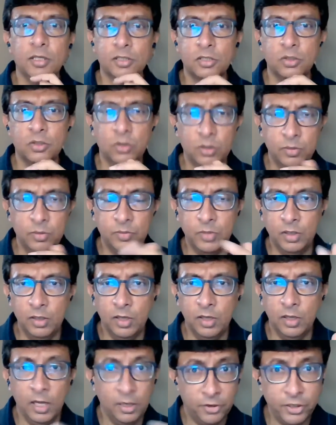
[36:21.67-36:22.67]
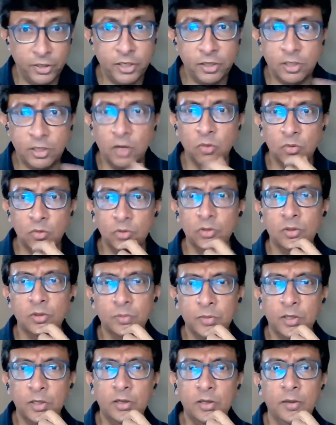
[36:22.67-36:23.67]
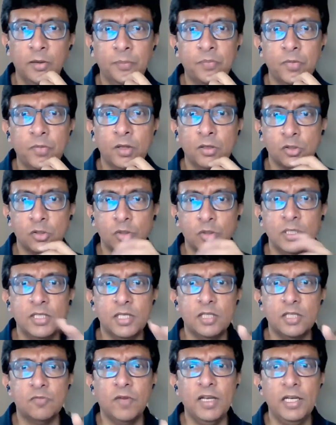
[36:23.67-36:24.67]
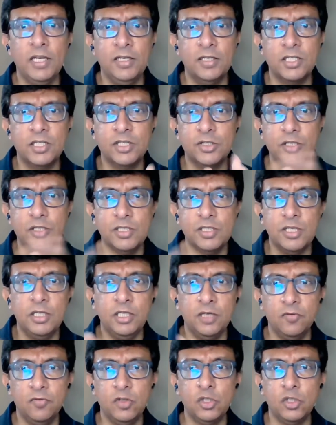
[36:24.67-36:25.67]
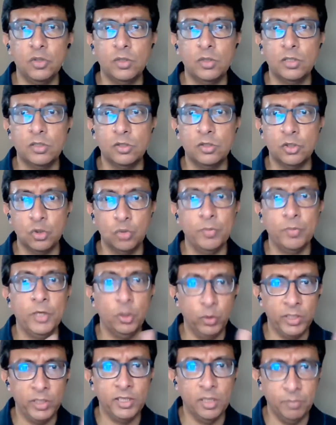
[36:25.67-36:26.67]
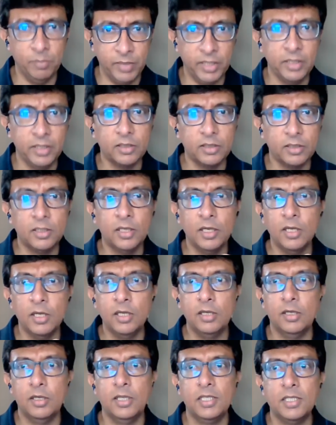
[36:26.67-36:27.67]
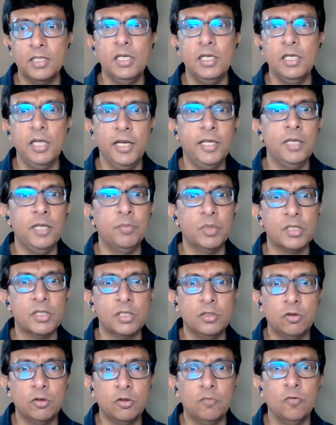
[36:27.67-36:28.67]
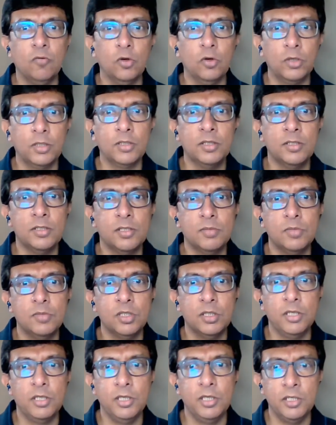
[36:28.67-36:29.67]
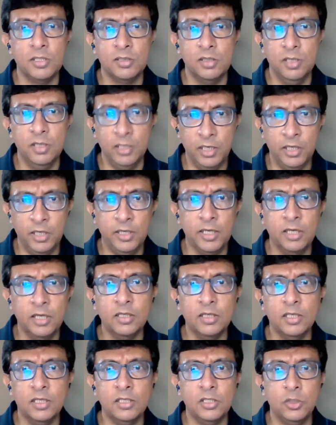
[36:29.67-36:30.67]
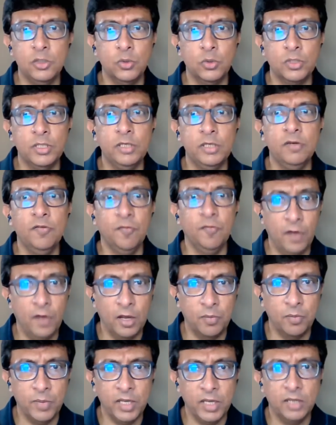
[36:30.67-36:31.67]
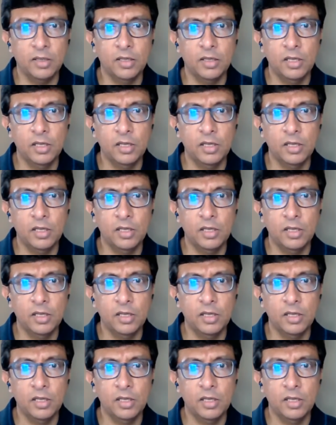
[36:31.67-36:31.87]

So uh, I'll read it out. You know, uh, so he says, while industries and individuals should be doing their bit, right, still eighty percent of water consumption in, in India is used in farming.